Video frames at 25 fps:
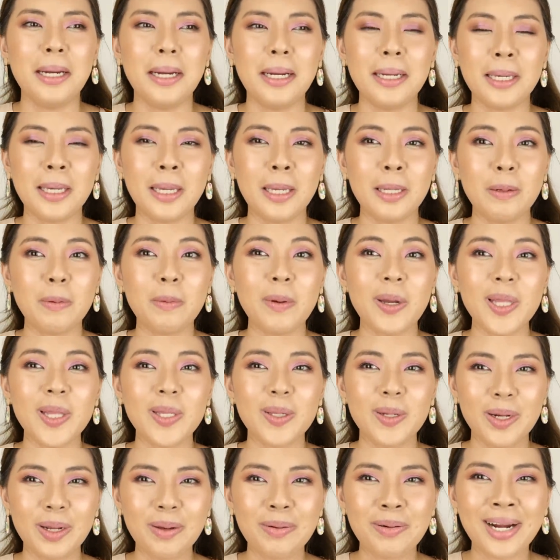I can't wait
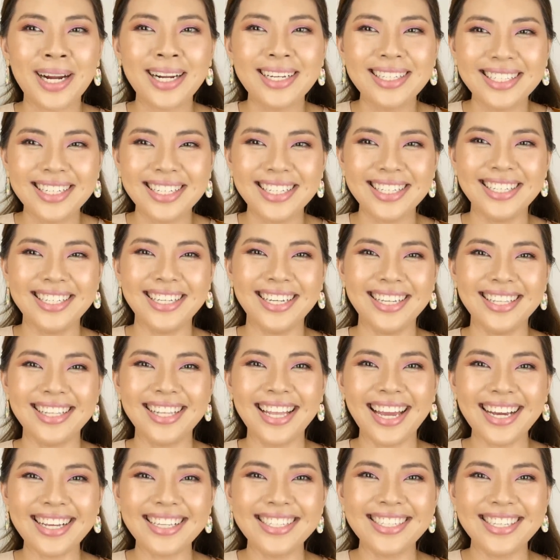to repurchase it
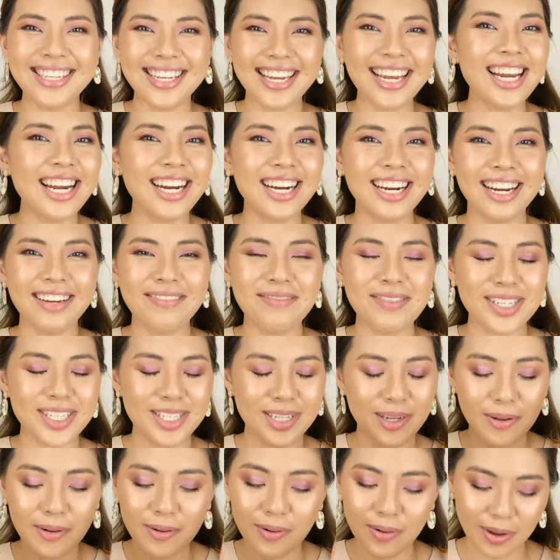next year. I'm
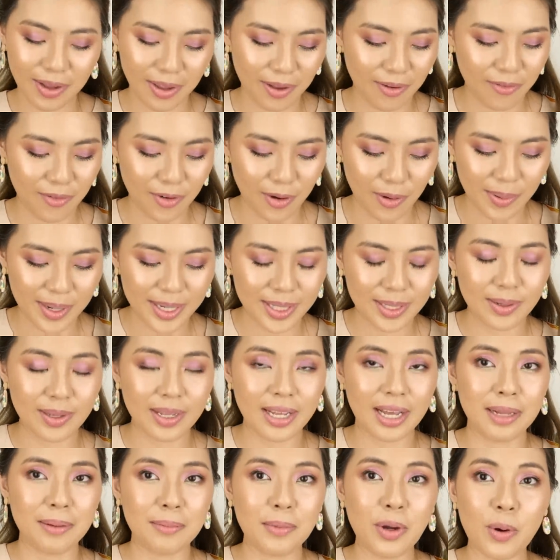so looking forward to
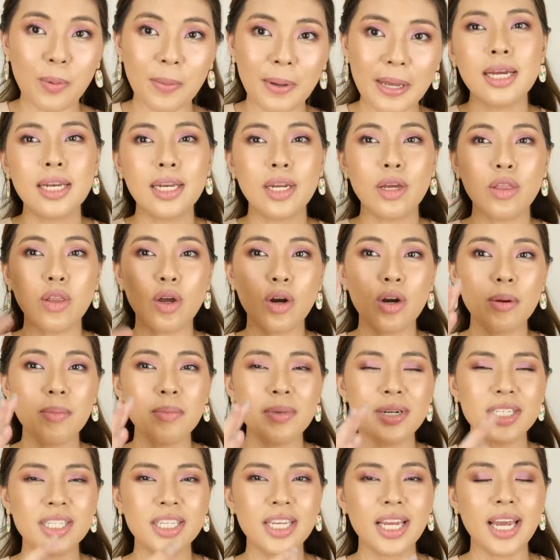that moment. Now, Laura
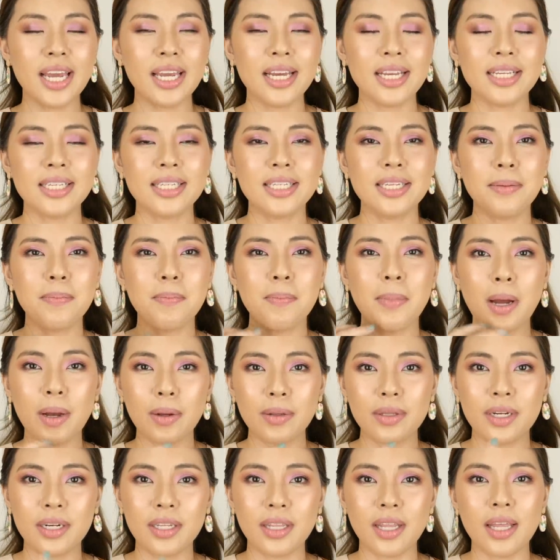Mercier is a
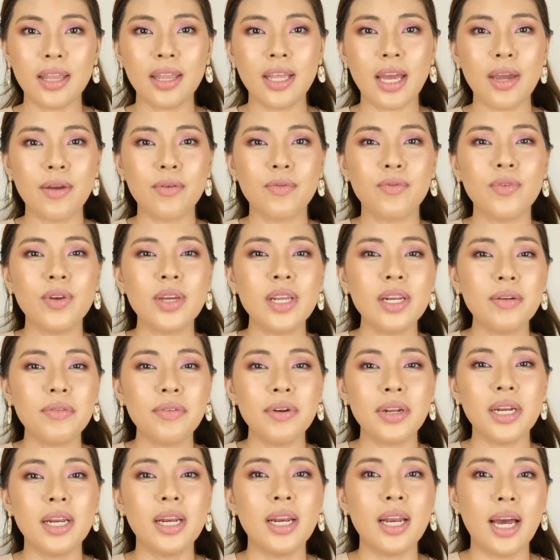powder that I really,
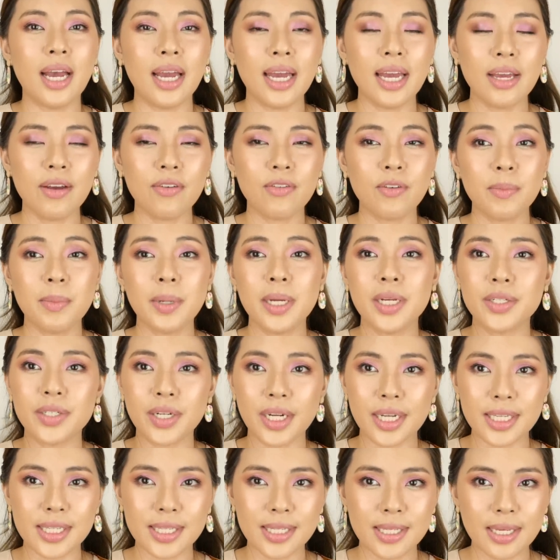really like for my
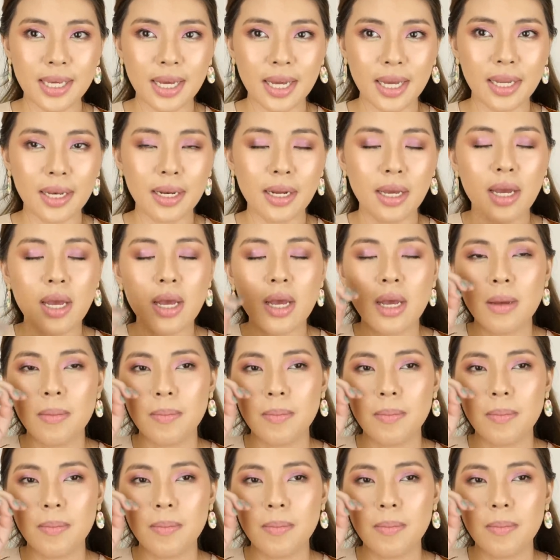dry skin.